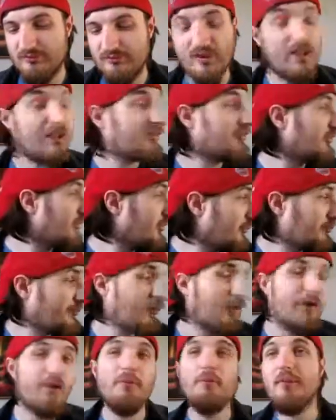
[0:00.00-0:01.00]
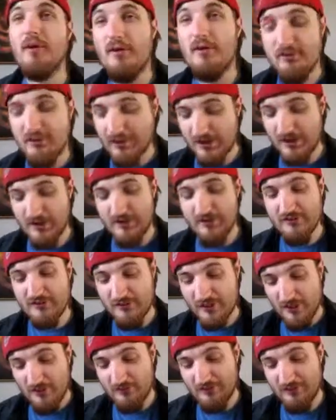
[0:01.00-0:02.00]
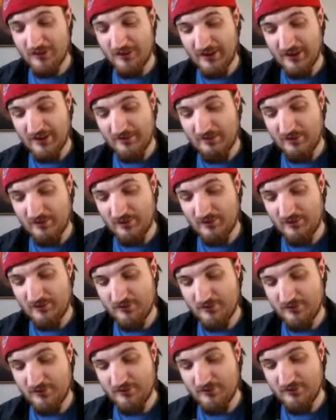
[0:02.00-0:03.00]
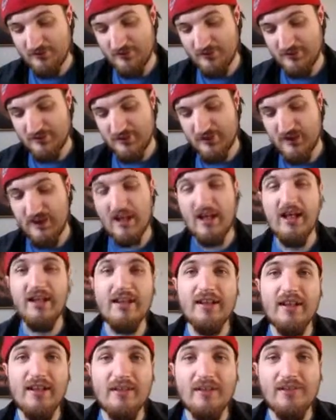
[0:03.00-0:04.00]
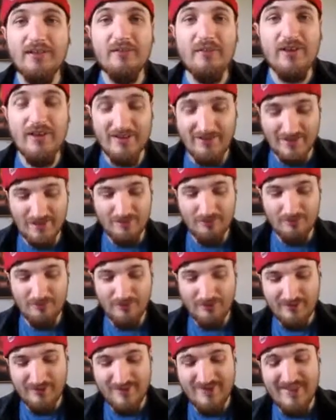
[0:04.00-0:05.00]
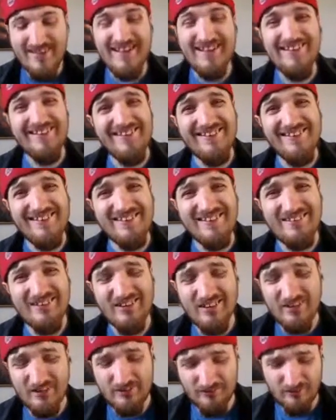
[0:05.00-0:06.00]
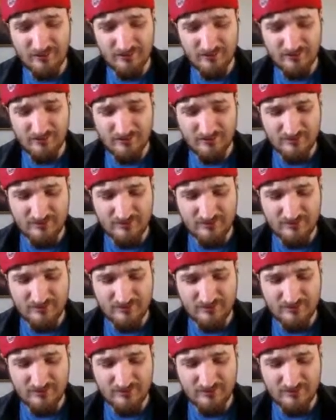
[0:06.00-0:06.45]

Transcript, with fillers: That's a good point. Most Trekkies don't like Enterprise, no. And the reason is because the technology is slightly wrong.